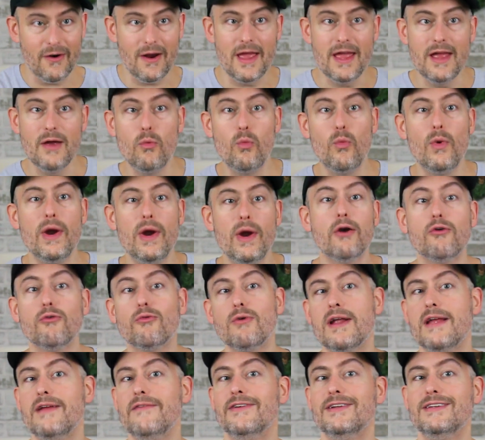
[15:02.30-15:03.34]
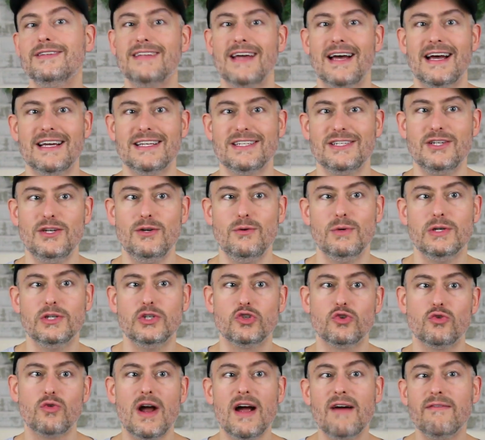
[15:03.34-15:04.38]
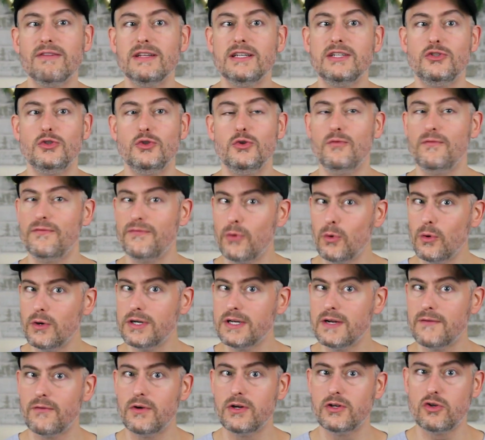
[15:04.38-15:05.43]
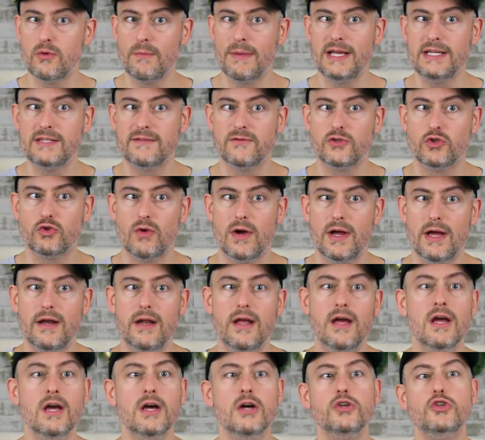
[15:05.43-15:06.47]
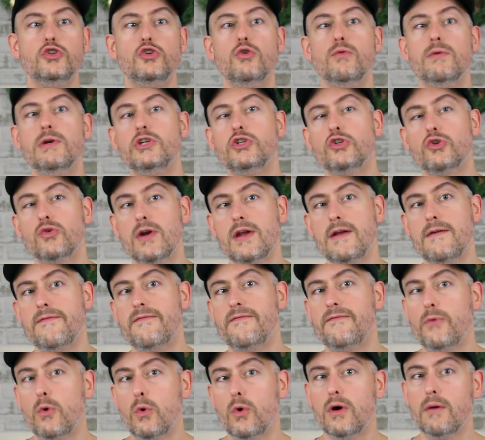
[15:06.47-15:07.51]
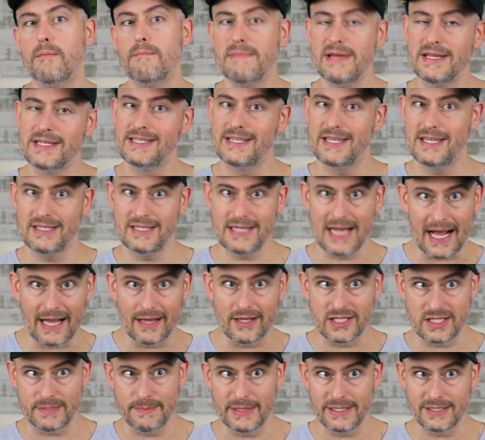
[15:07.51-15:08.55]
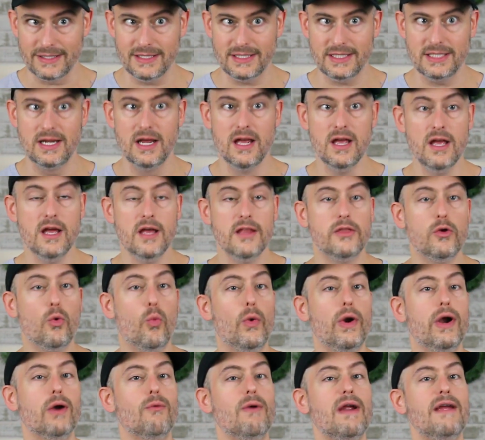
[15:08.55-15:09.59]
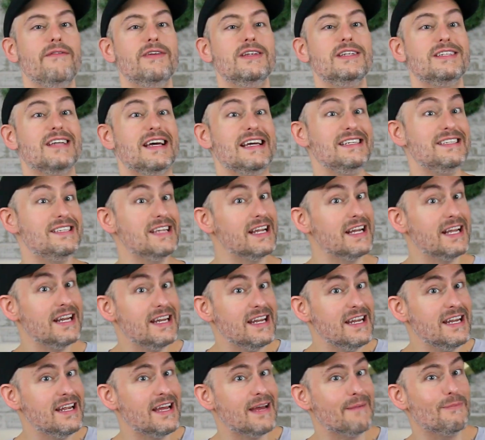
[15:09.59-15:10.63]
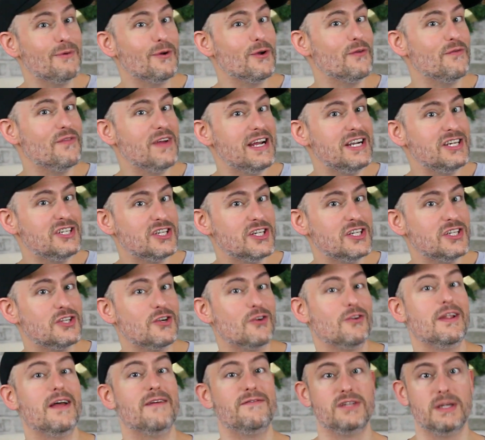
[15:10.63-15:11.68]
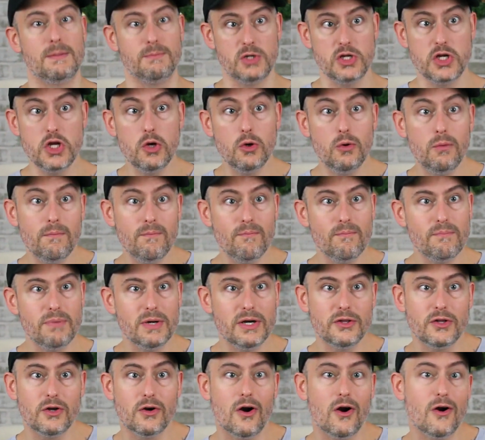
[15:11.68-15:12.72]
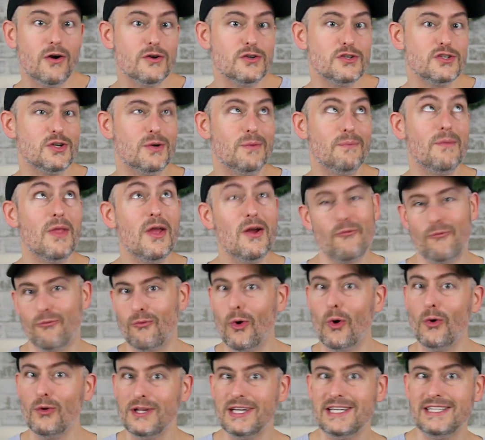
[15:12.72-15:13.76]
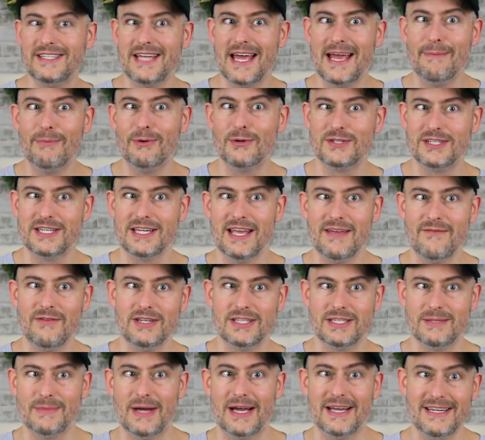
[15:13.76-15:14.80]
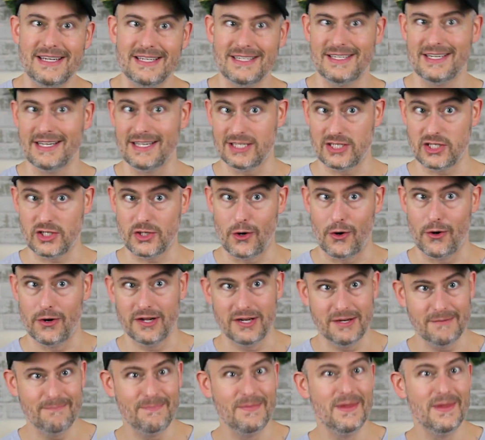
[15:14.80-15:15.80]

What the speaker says: a were-raven tasks you with traveling to 4 different domains of dread to retrieve 4 missed talismans. The were-raven's identity and motivations are left up to you, but there are some rolling tables to give you some ideas to get started.